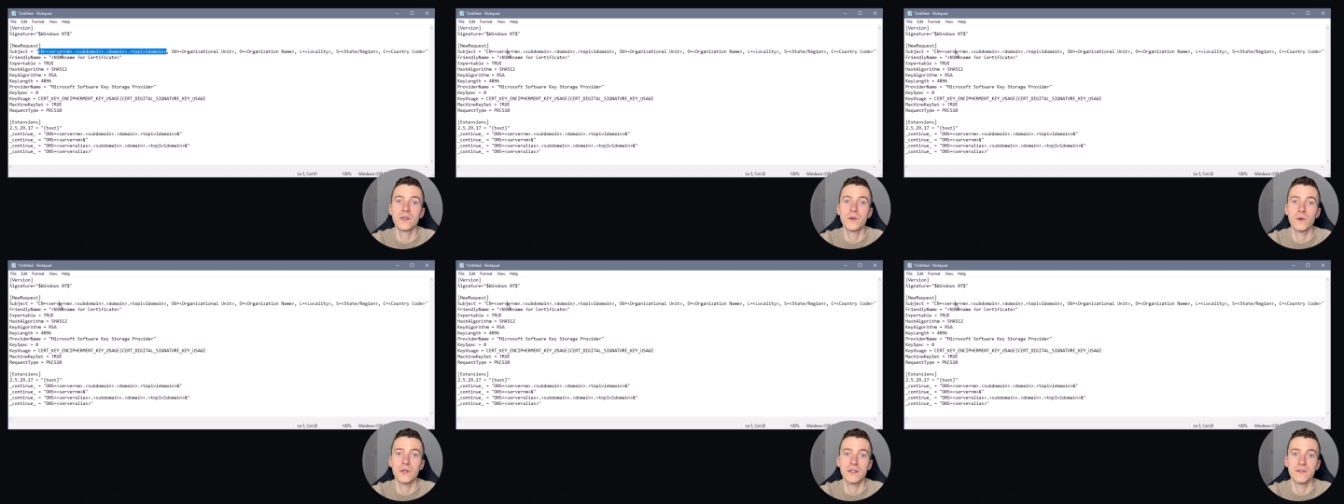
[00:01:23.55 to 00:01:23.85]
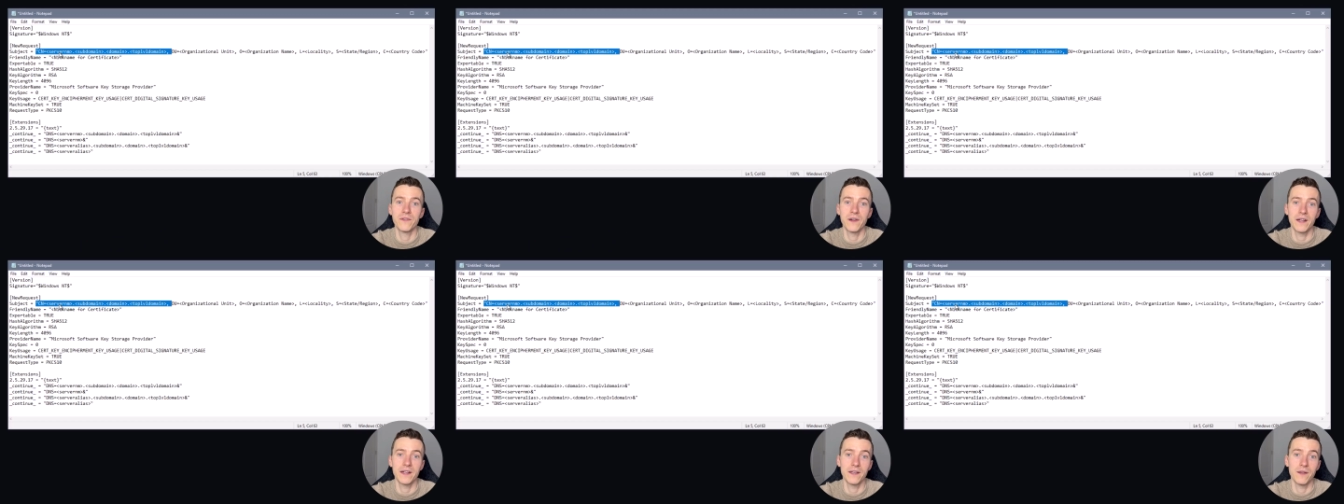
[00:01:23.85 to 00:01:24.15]

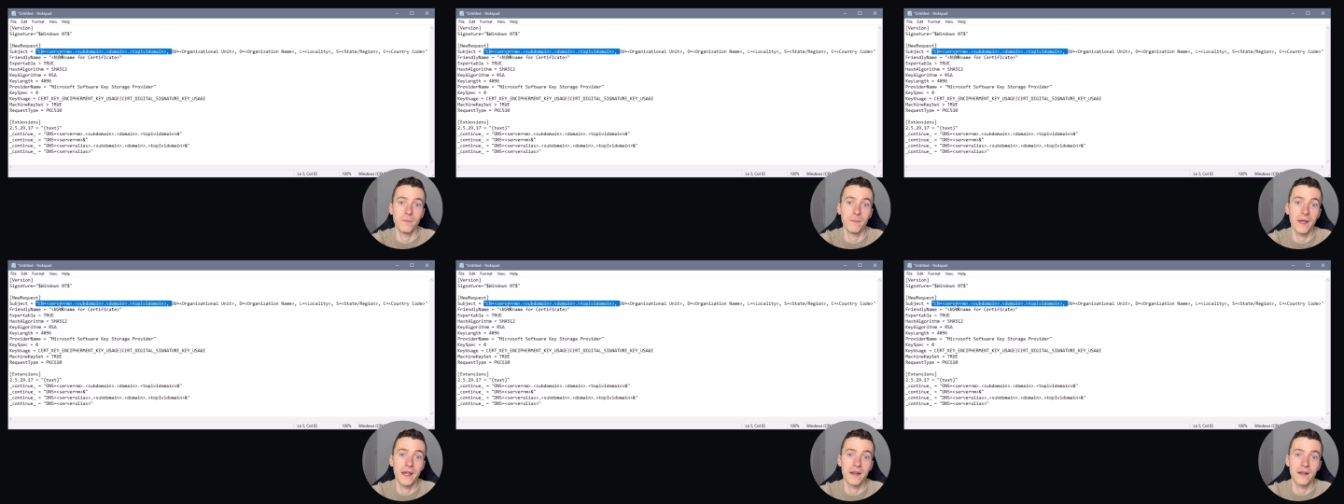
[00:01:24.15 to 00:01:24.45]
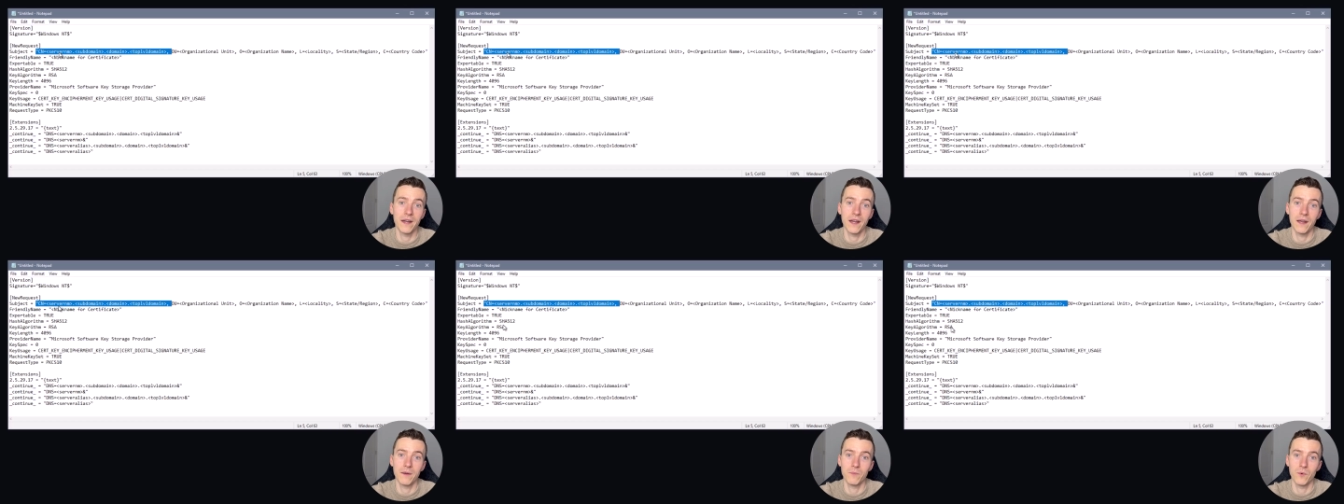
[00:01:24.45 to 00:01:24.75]
qualified domain
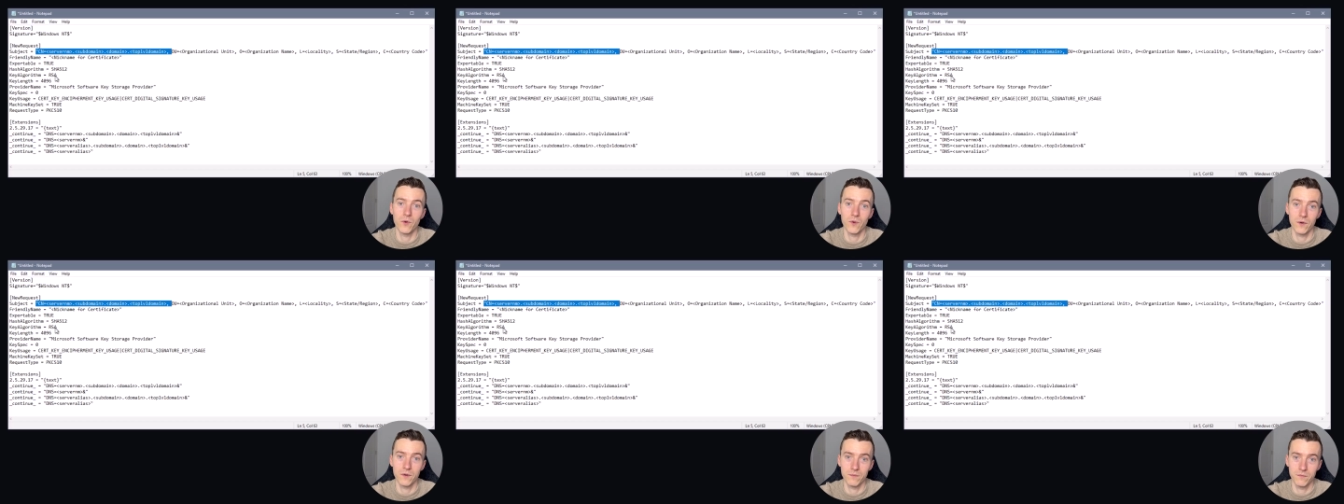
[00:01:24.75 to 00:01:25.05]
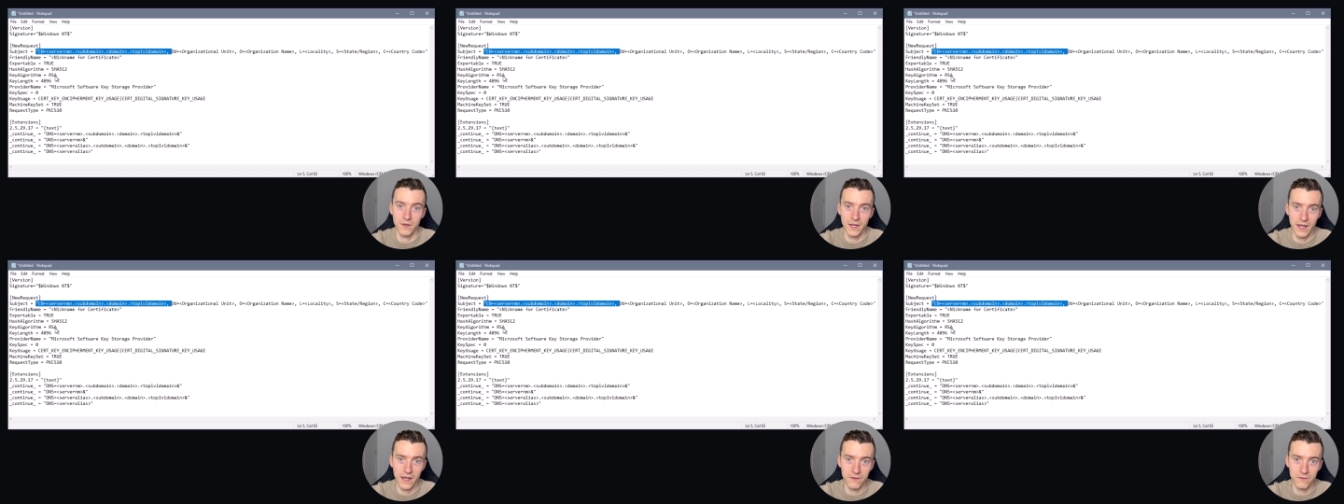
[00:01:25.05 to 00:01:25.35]
name, or
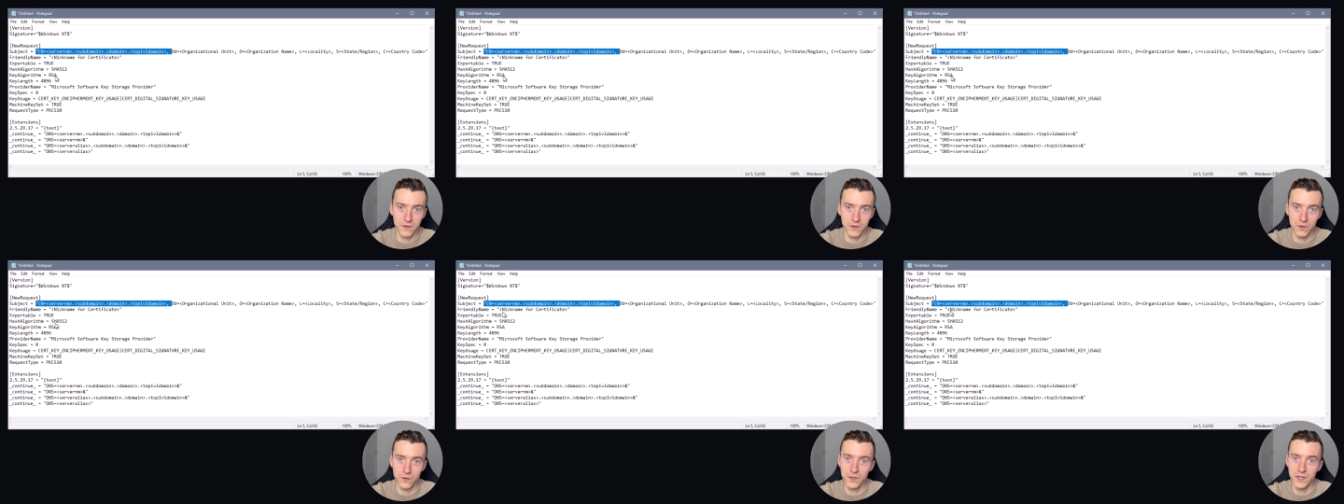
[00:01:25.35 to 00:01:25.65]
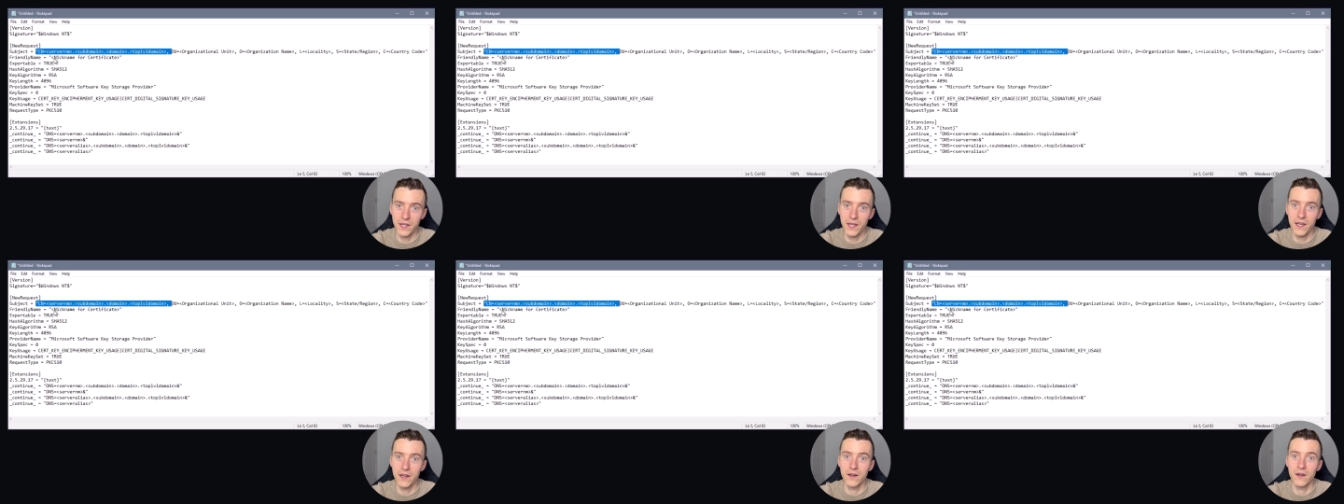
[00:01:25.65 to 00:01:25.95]

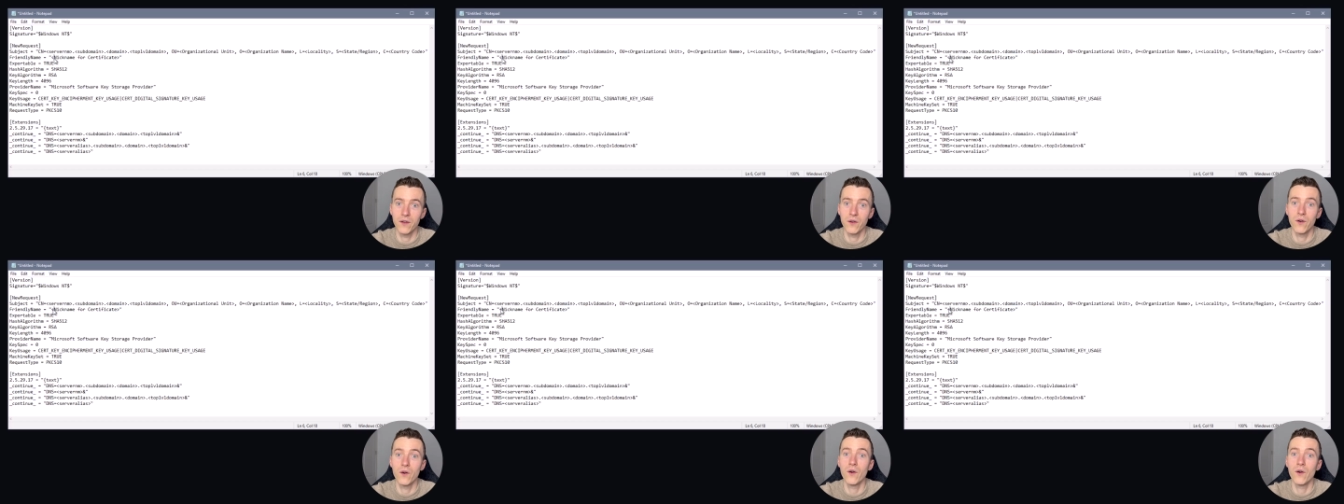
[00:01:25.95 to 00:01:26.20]
FQDN,